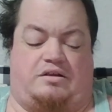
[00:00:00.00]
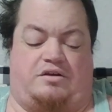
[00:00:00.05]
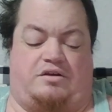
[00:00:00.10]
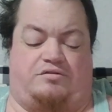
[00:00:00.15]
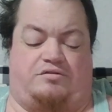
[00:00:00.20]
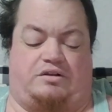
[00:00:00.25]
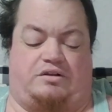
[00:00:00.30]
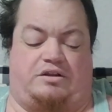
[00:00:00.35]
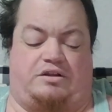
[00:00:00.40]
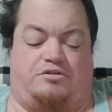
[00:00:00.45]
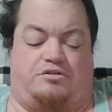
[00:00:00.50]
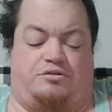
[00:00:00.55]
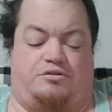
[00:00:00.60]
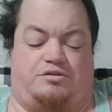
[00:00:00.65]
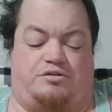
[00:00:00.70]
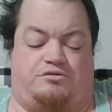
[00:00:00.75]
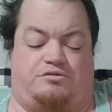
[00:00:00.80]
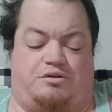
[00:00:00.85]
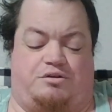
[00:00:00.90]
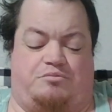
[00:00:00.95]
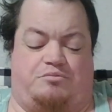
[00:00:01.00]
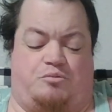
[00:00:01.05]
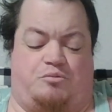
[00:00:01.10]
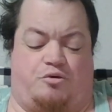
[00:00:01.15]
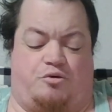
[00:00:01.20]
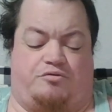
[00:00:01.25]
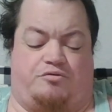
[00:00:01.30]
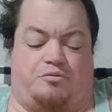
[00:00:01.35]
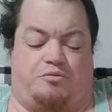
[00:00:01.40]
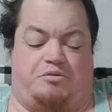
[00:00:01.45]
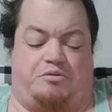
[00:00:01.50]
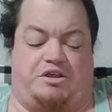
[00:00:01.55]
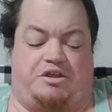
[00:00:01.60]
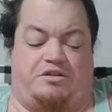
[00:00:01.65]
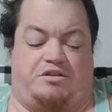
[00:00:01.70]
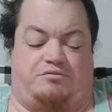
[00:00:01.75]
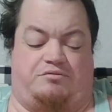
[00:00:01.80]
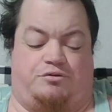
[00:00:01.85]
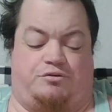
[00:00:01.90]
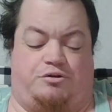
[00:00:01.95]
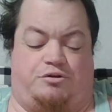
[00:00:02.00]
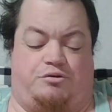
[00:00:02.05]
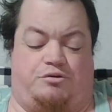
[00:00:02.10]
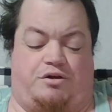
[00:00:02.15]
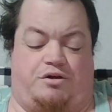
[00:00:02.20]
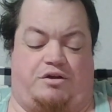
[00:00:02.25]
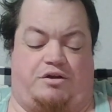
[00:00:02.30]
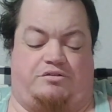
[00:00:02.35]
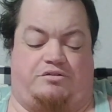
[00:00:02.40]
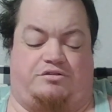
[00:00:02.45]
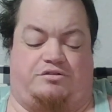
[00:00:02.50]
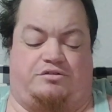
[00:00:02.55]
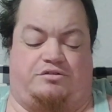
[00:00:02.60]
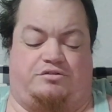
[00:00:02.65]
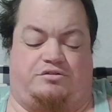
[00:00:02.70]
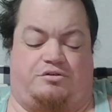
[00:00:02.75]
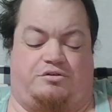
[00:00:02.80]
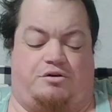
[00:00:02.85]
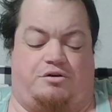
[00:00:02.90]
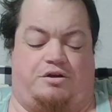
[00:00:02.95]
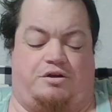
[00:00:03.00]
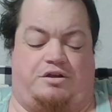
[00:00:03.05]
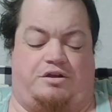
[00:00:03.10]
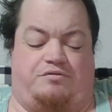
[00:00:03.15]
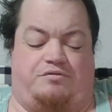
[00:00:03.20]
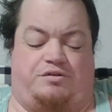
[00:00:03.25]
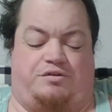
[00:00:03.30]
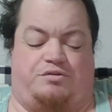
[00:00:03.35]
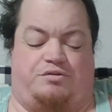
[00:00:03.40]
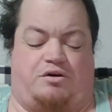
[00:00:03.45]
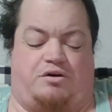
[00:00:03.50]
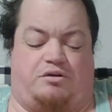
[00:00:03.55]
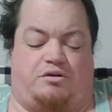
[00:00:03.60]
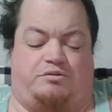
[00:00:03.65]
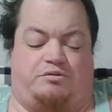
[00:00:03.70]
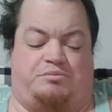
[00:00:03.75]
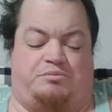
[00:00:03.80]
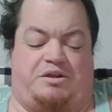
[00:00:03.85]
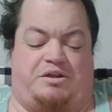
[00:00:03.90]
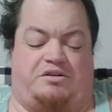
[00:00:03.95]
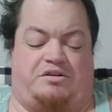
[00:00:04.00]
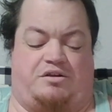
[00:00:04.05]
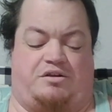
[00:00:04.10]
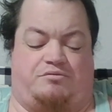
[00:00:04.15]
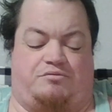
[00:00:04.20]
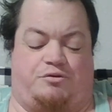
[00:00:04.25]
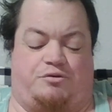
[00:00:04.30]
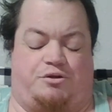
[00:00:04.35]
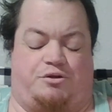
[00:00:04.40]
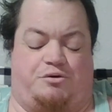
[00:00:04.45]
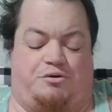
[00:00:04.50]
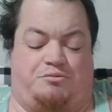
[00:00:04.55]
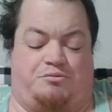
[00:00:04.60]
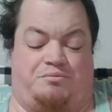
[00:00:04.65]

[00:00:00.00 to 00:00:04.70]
I definitely do the stream more for me than for you guys. Sorry if you thought it was being done for you.